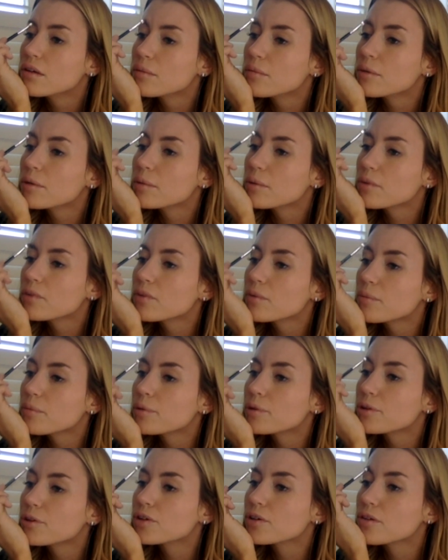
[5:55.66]
Maybe even
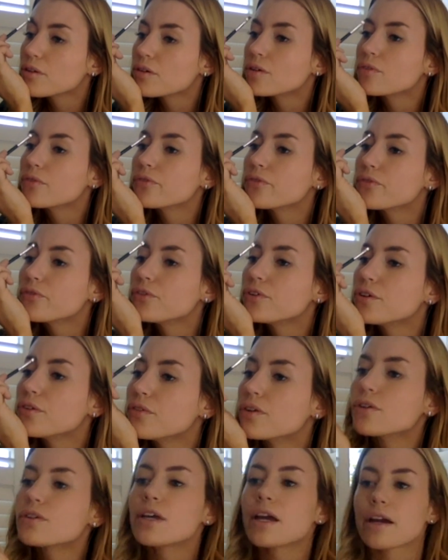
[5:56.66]
push a little few of
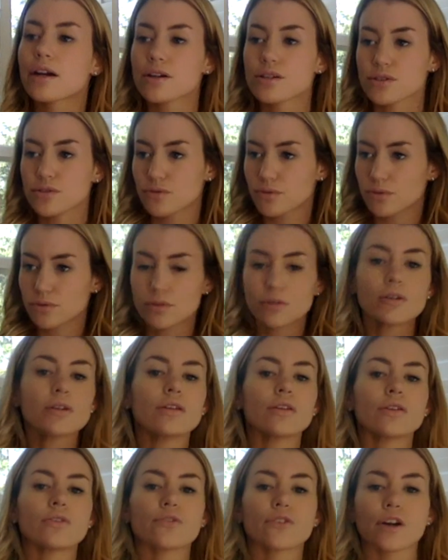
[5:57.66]
those hairs
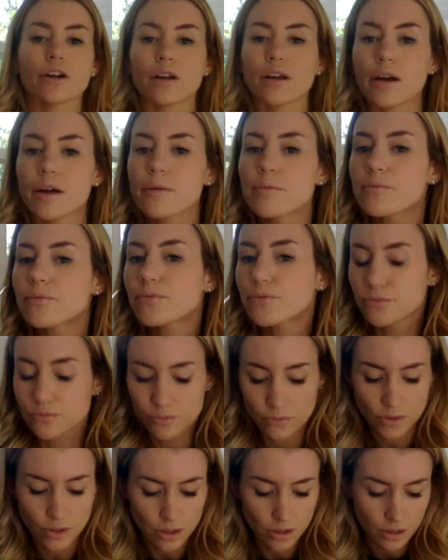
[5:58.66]
in the front up.
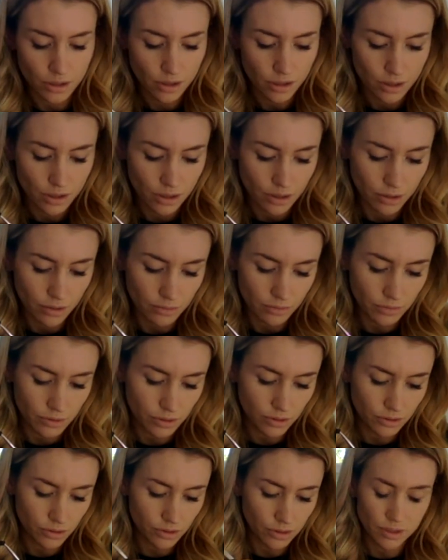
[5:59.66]

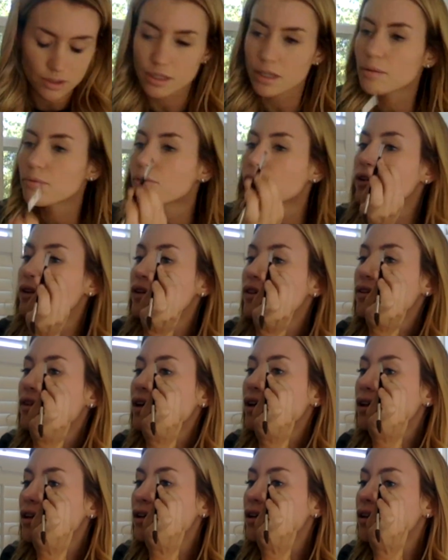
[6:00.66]
Do the same for this
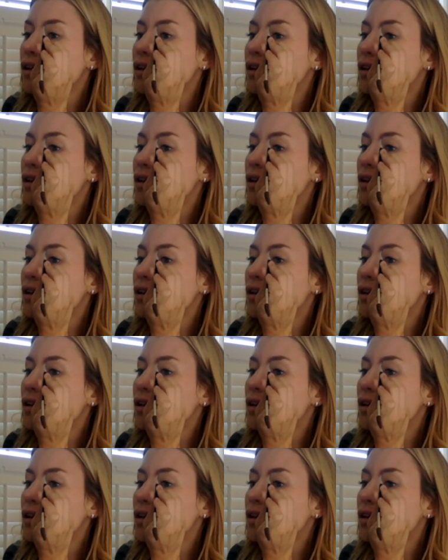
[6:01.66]
side.